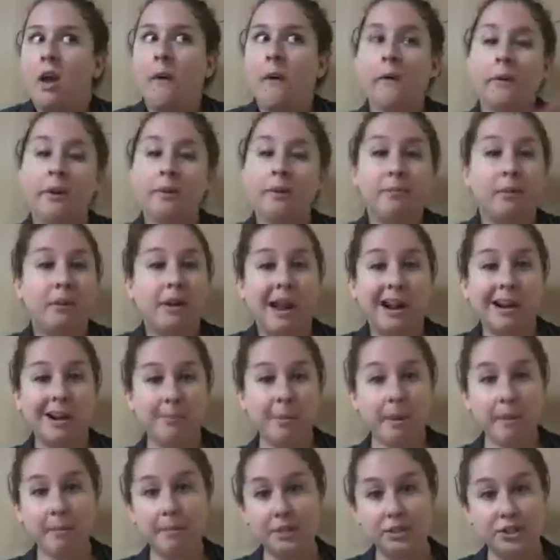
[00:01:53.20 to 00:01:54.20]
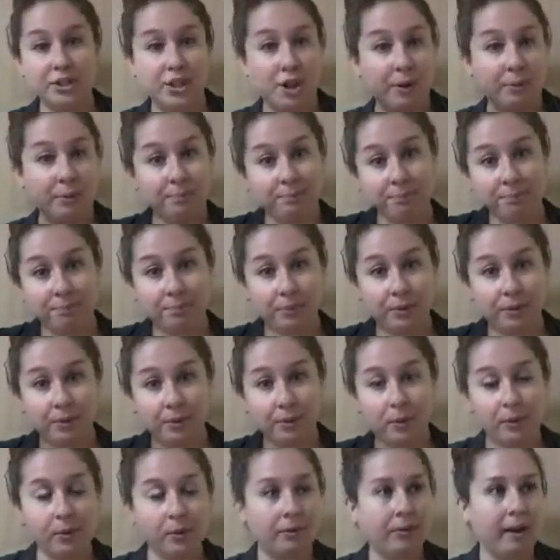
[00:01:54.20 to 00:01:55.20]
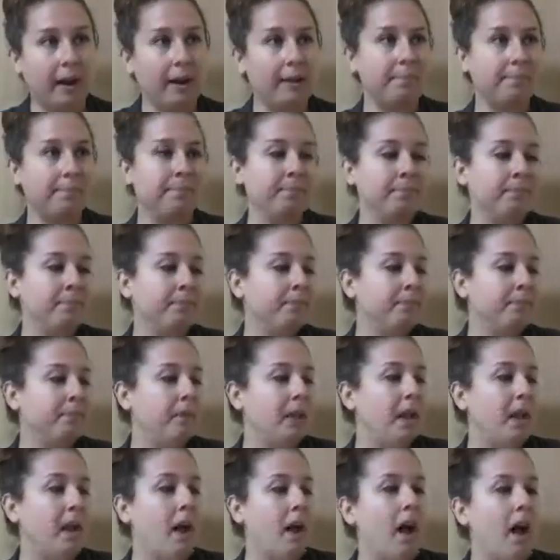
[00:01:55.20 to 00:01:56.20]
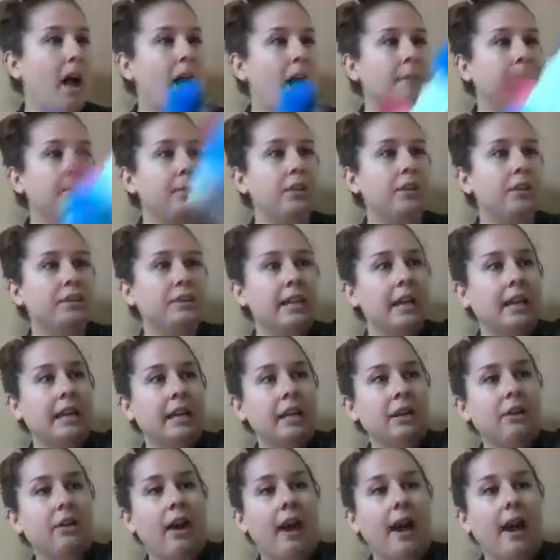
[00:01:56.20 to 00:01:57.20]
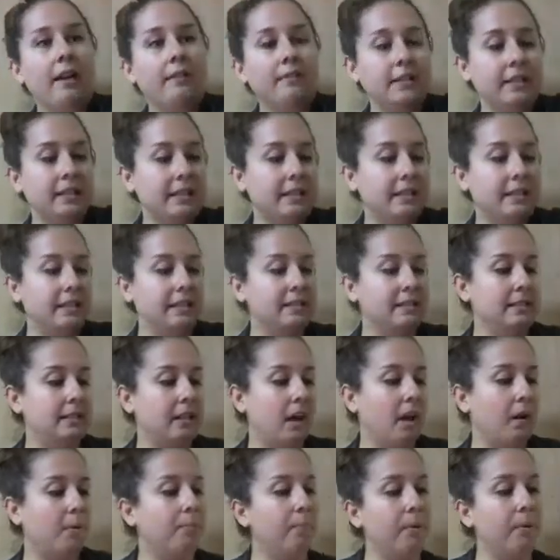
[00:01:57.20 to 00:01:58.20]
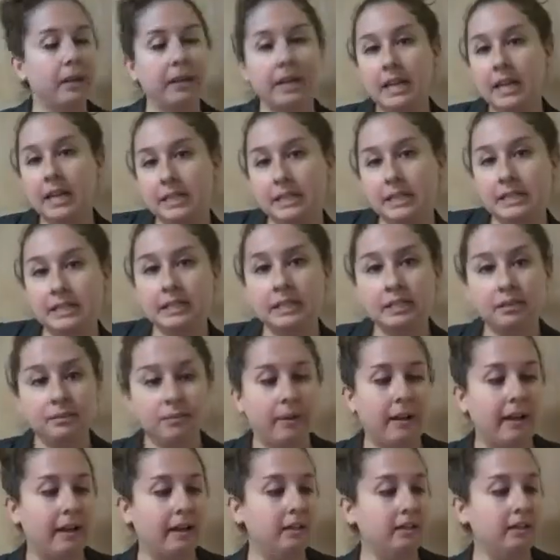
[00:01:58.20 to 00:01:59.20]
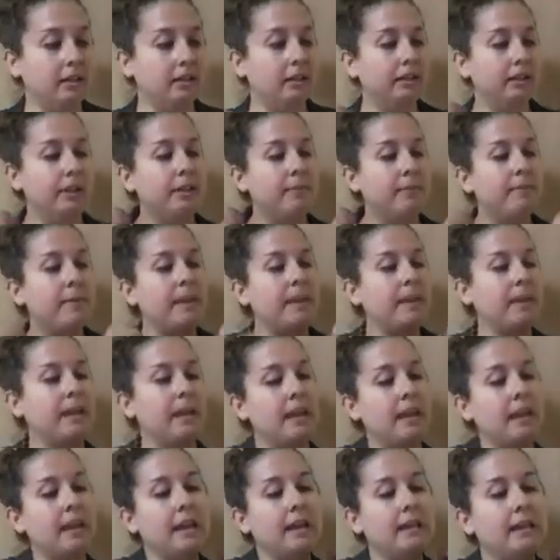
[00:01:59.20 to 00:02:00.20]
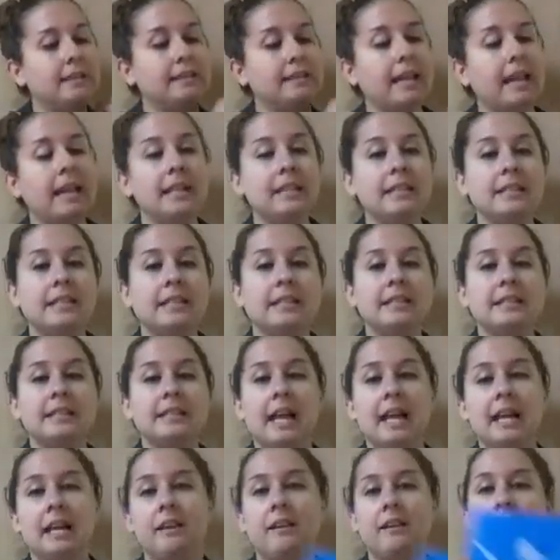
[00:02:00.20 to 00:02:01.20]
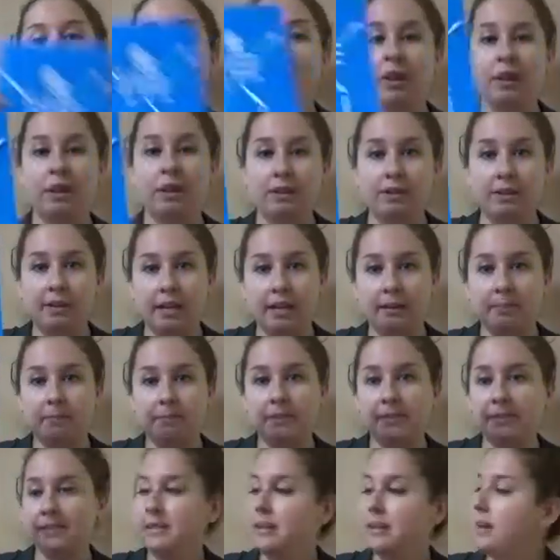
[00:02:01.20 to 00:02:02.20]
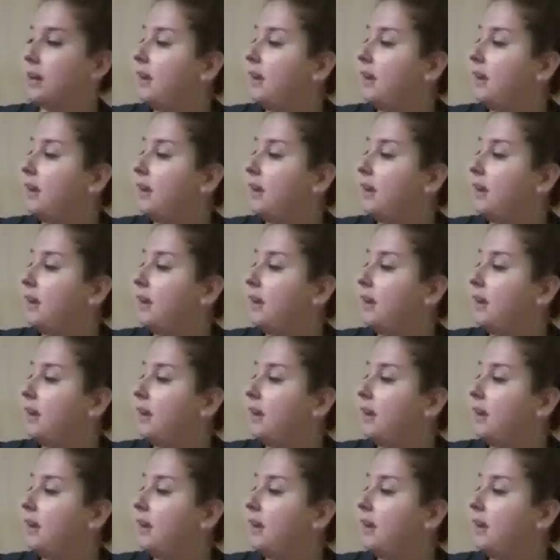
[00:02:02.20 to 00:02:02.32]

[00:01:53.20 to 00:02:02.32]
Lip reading: or put on a puppet show. Cool, right? Your second craft is pretty easy as well. You're making skeletons out of Q-tips.